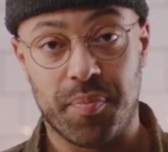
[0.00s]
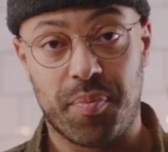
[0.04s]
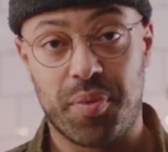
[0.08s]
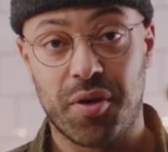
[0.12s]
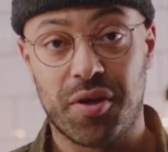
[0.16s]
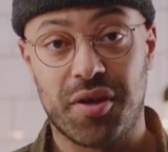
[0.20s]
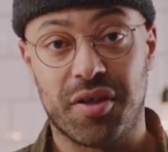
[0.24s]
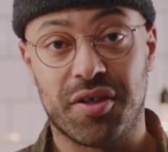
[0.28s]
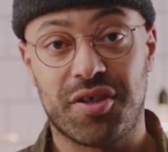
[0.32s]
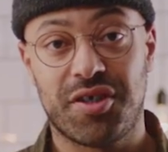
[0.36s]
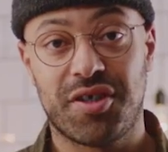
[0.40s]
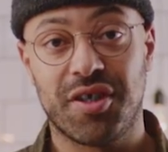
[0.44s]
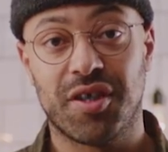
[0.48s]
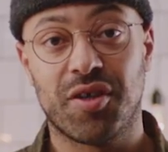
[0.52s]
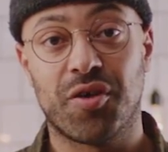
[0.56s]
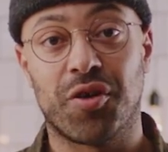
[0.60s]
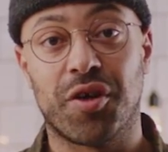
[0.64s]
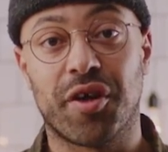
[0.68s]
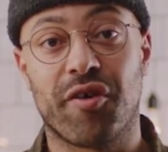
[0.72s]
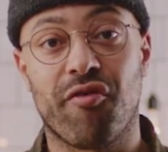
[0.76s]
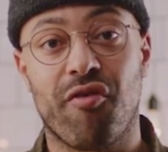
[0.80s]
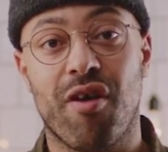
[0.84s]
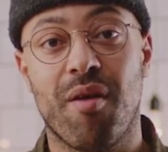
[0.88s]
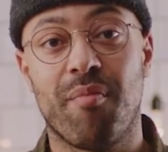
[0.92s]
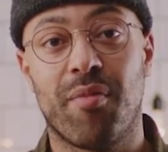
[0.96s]
put a shitload of
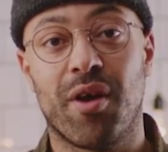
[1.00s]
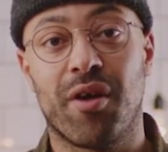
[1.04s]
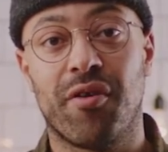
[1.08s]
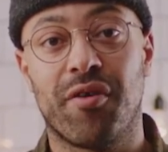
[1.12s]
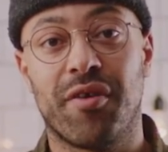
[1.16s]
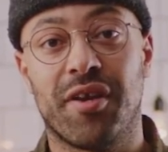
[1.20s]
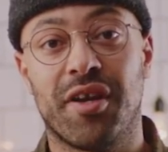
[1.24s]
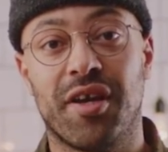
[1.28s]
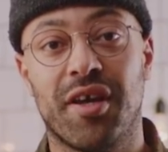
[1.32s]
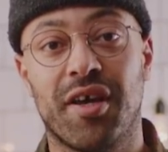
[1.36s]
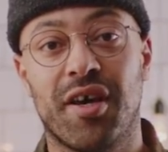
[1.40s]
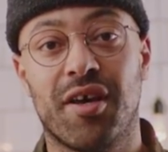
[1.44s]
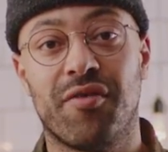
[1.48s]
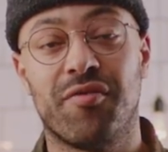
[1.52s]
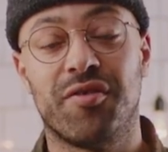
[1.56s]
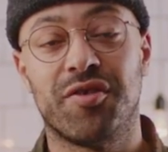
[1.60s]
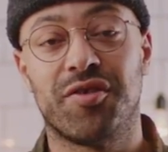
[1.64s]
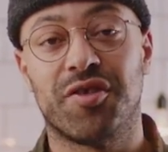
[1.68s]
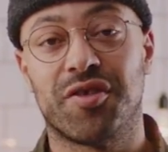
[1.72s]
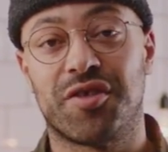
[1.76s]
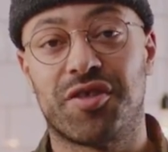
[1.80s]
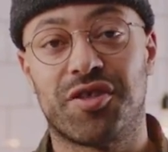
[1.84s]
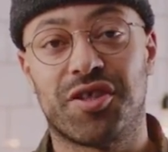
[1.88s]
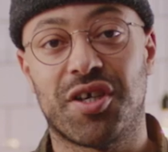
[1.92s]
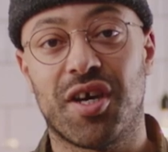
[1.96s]
cranberry in here and
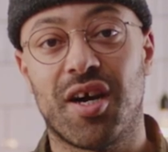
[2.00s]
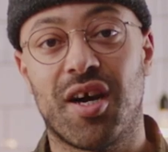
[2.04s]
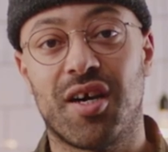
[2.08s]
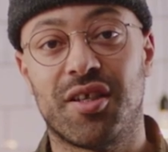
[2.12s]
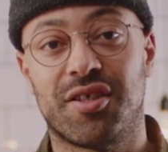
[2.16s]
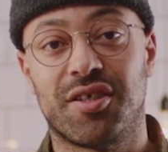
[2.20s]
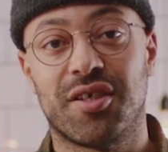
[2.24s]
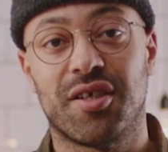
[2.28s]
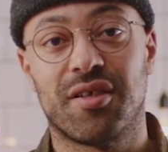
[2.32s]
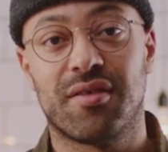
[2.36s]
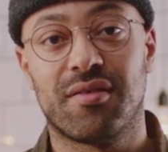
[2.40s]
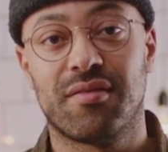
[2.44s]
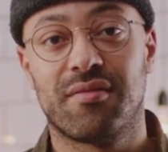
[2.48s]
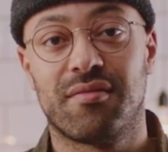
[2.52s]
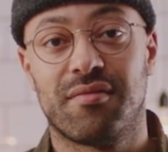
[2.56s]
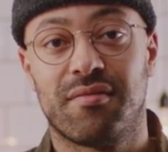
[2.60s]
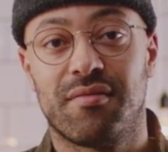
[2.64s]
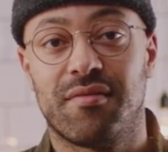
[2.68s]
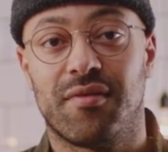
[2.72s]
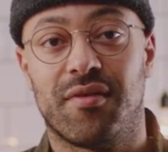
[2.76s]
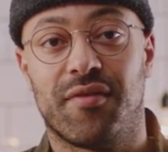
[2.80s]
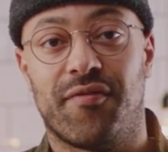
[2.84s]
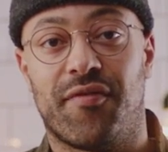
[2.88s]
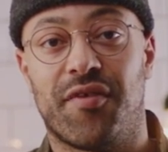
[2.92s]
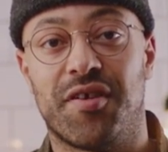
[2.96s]
just charge it
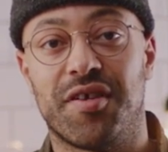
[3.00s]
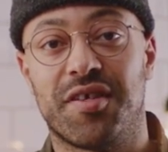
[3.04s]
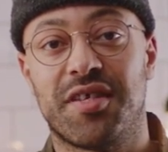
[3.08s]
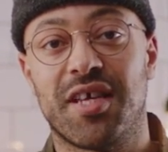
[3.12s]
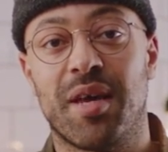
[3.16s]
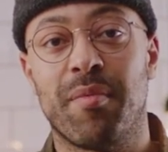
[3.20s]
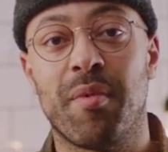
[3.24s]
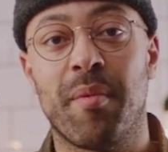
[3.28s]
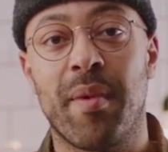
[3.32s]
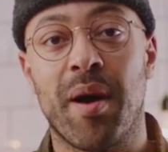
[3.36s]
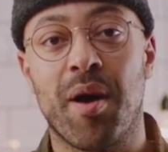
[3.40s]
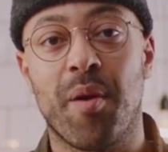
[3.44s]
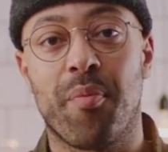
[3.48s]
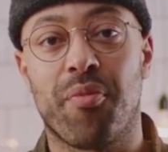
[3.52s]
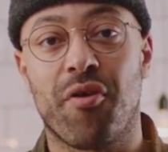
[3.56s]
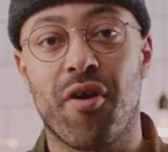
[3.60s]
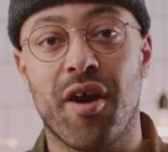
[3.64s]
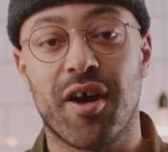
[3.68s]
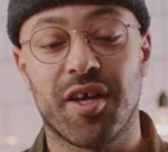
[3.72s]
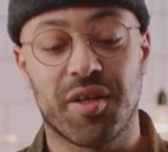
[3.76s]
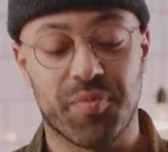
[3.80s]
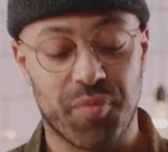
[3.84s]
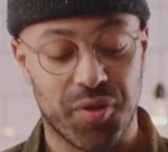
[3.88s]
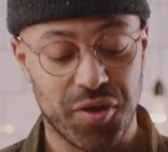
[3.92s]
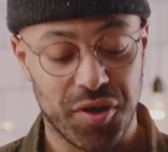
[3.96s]
for the same amount of
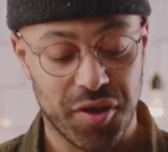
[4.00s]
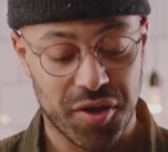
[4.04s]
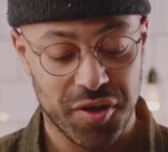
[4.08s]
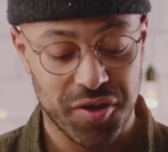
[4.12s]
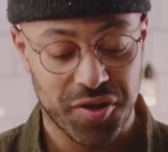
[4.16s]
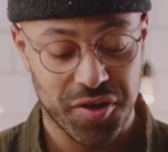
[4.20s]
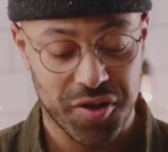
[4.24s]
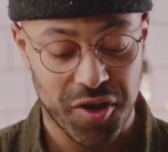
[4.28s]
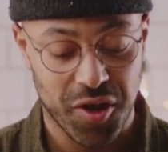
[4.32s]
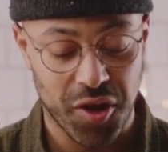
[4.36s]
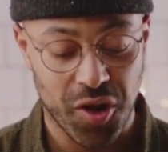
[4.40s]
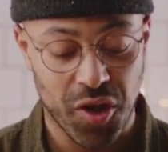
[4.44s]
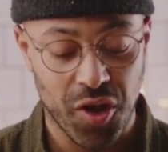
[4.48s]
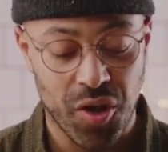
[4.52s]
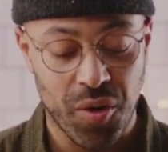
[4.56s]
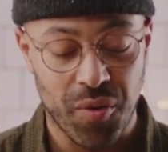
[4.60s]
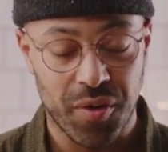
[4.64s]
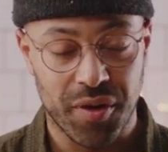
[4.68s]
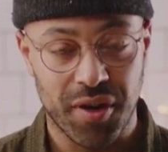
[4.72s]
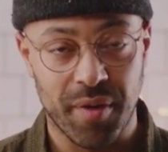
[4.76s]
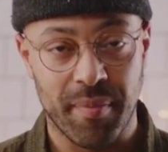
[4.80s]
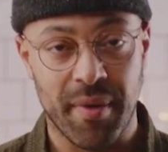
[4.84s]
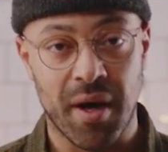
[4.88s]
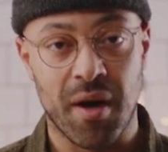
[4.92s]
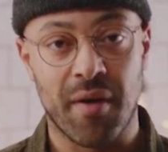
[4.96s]
price, but you can just lower
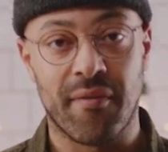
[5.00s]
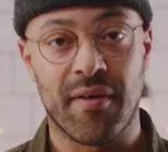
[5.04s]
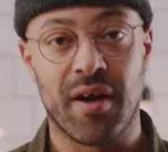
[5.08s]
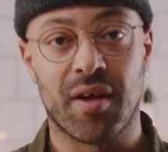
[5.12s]
the amount of